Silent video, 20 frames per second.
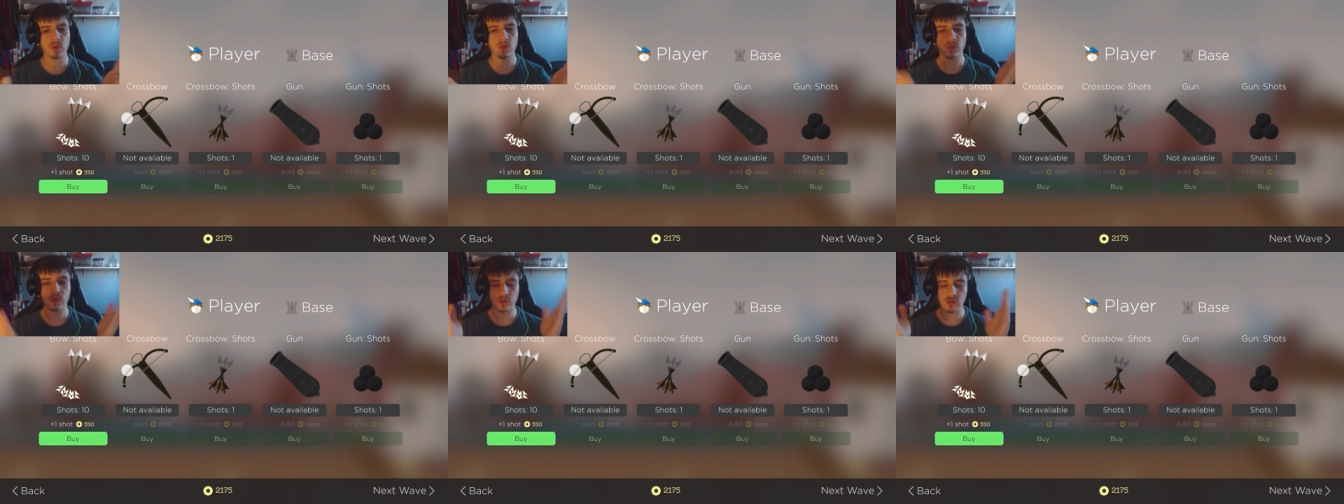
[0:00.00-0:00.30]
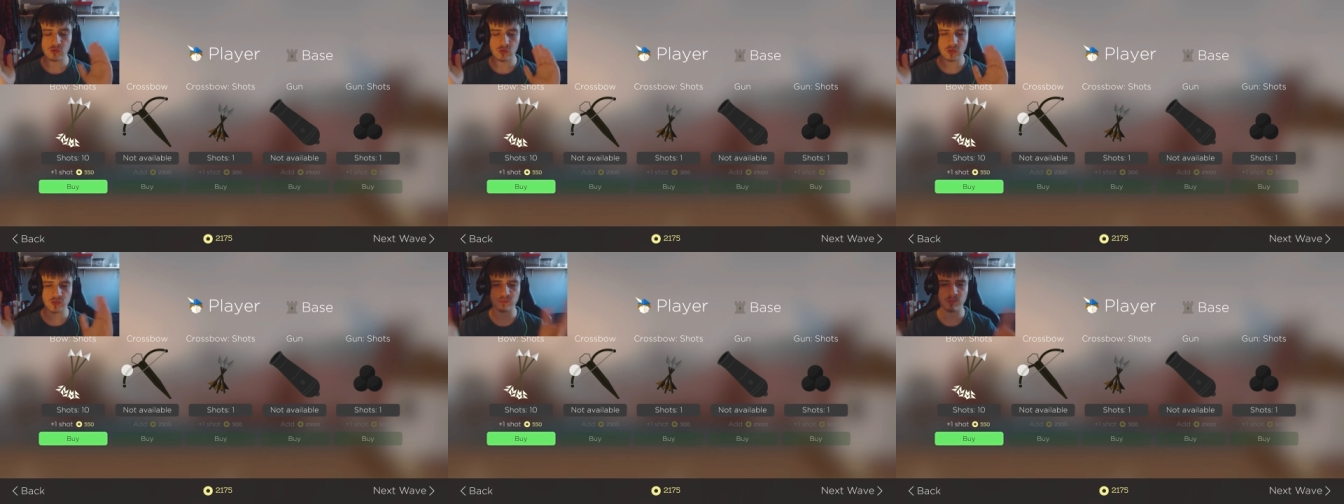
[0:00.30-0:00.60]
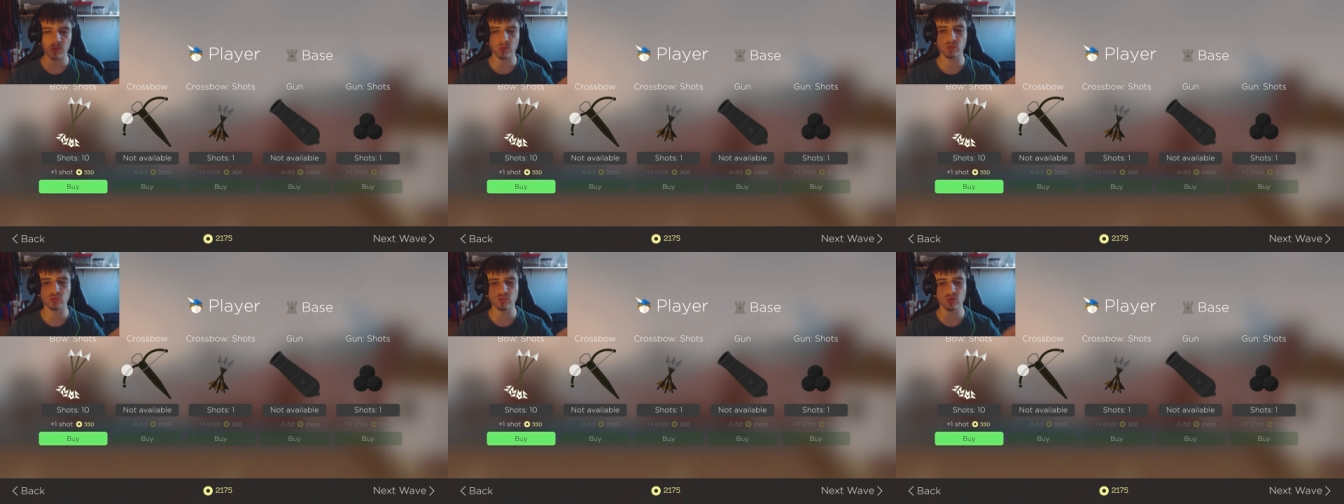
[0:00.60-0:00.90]
the
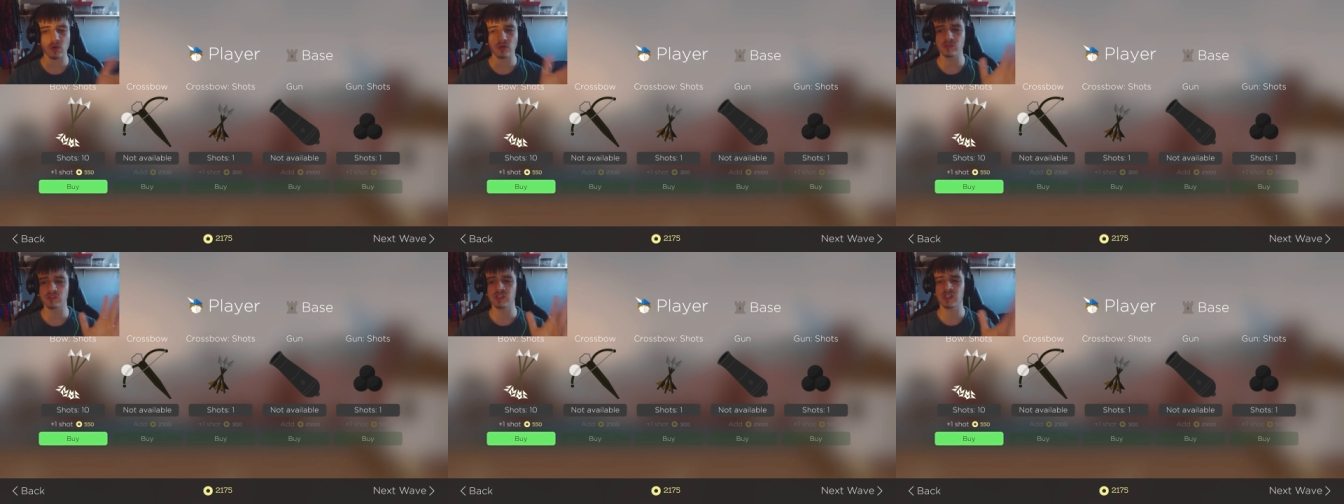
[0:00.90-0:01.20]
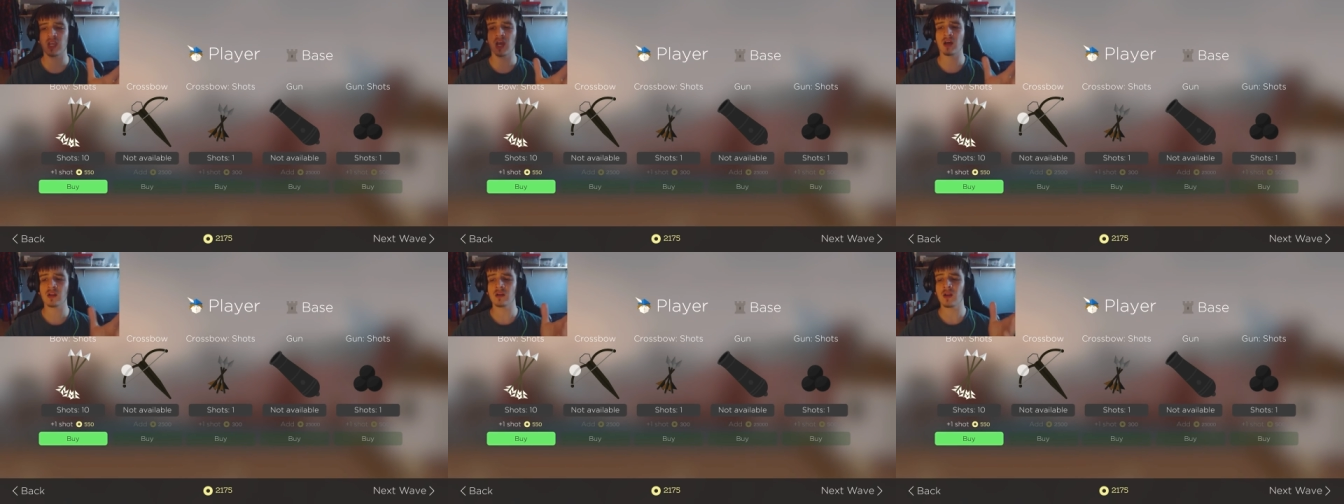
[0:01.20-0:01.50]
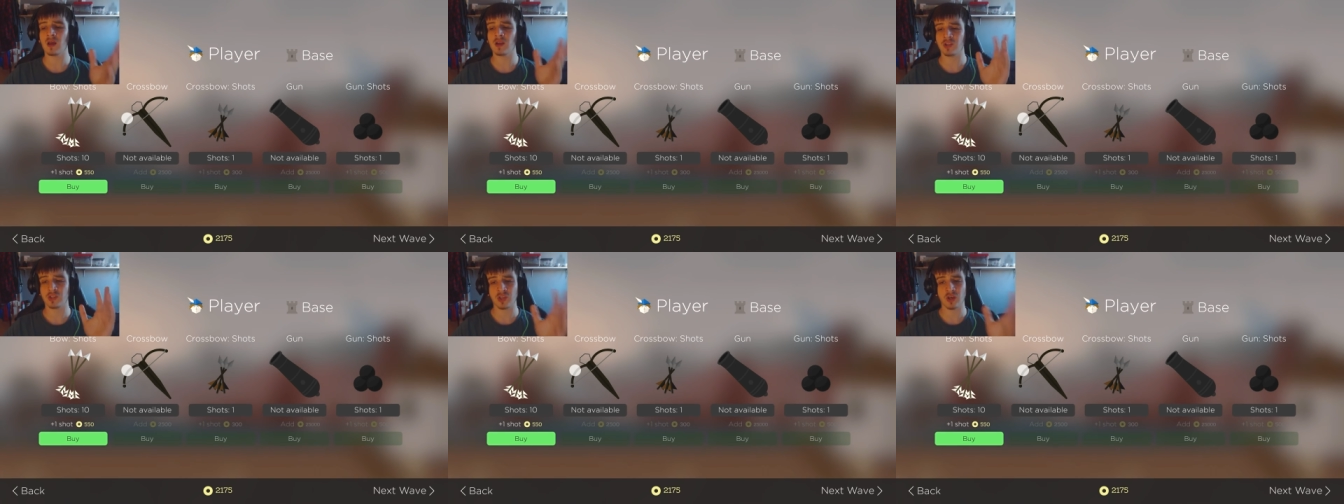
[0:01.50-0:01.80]
crossbow shots, gun
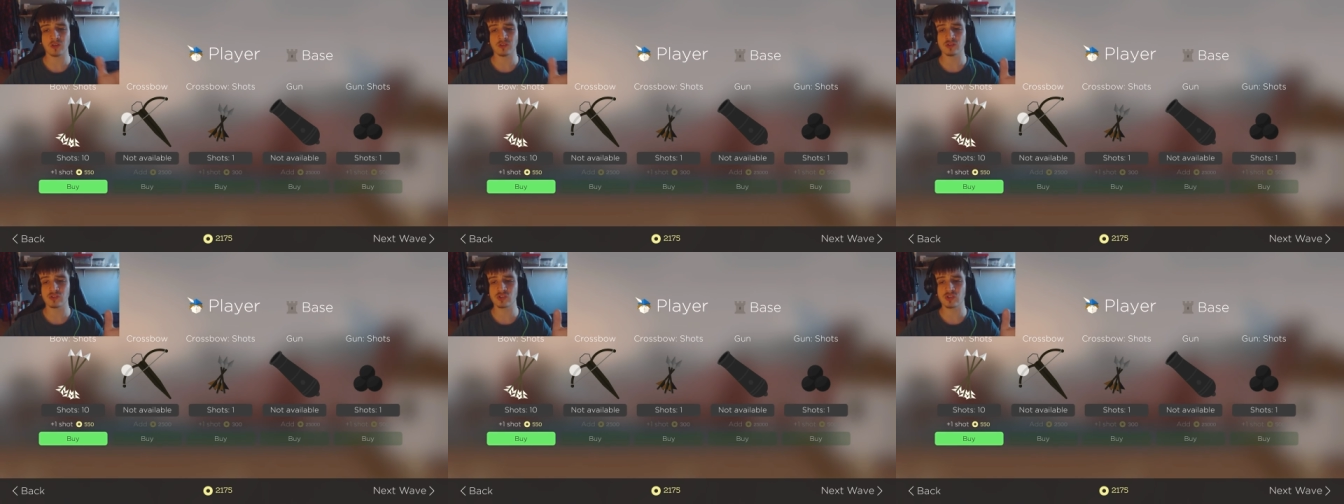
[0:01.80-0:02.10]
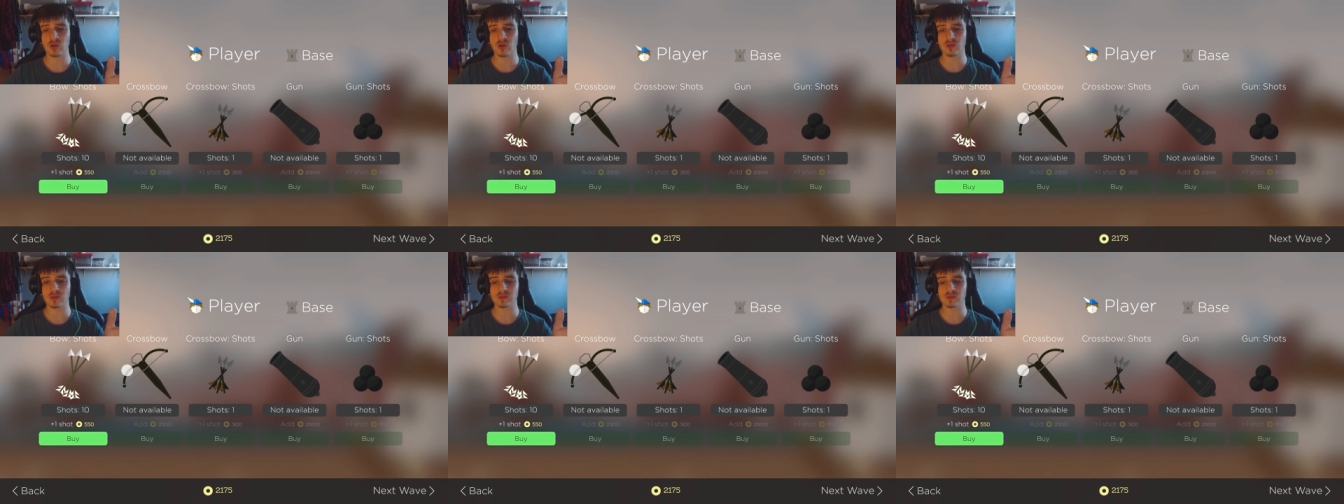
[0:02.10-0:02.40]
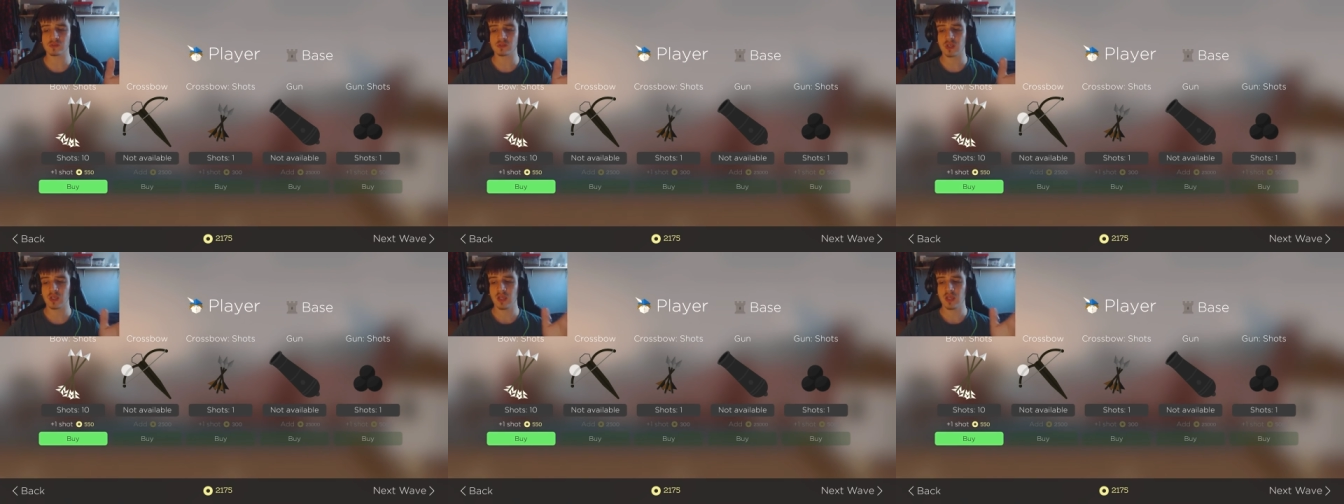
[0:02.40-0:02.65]
and gun shots,